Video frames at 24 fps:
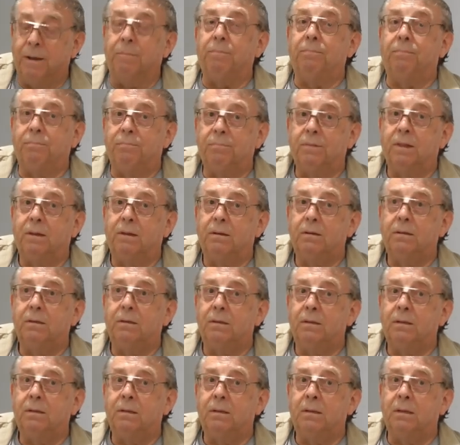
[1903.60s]

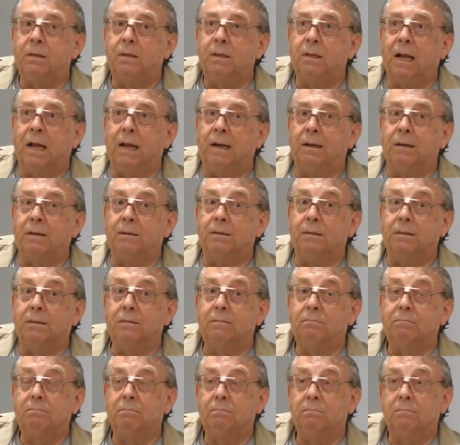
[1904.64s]
Yeah. And
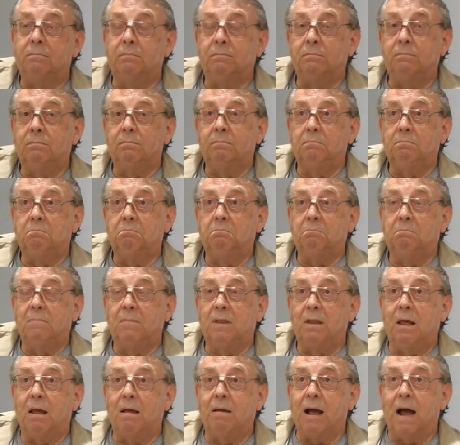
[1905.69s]

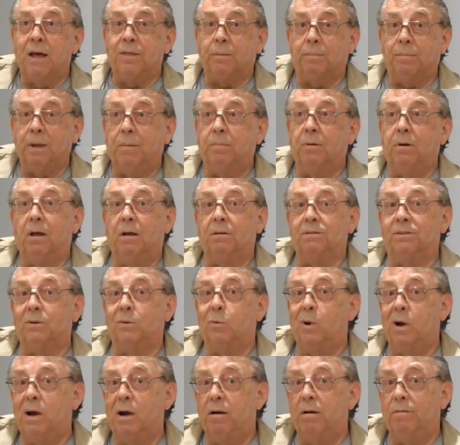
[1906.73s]
either people aren't
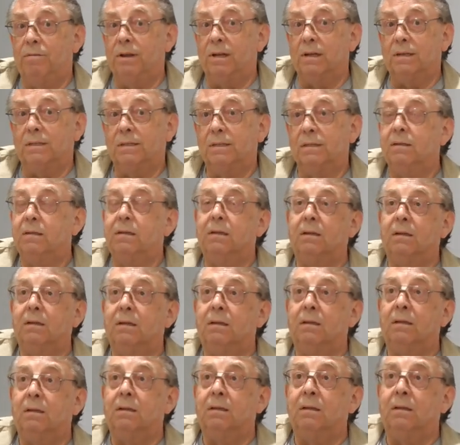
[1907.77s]
aware of it,
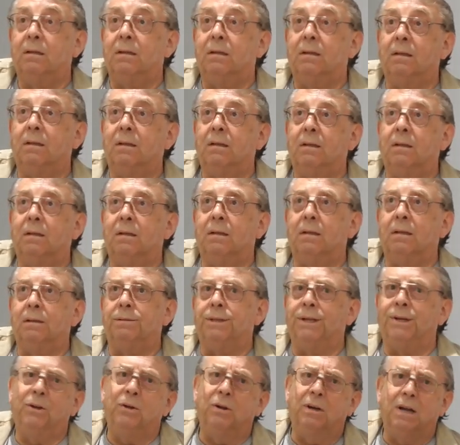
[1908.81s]

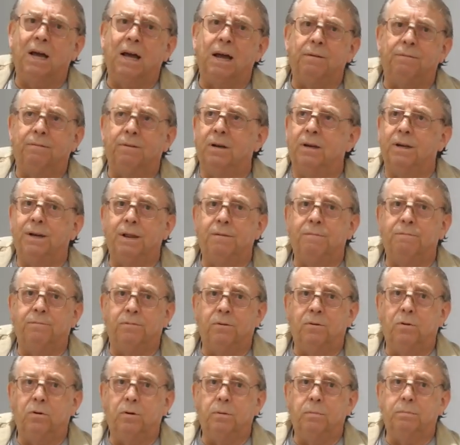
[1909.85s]
they don't like filling in
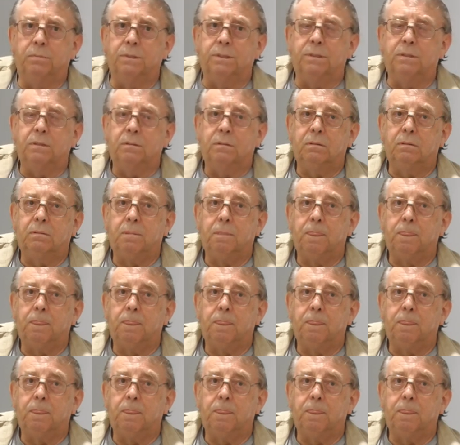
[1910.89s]
forms,